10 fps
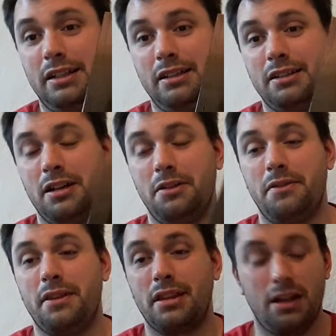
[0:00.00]
So
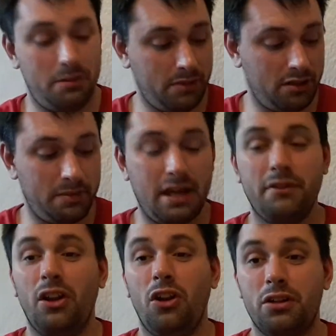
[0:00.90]
I'm going to have a
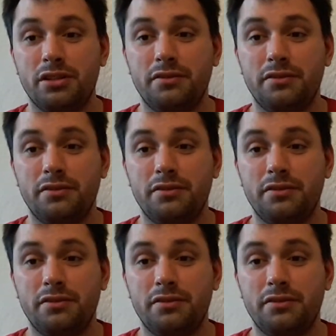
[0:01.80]
lot of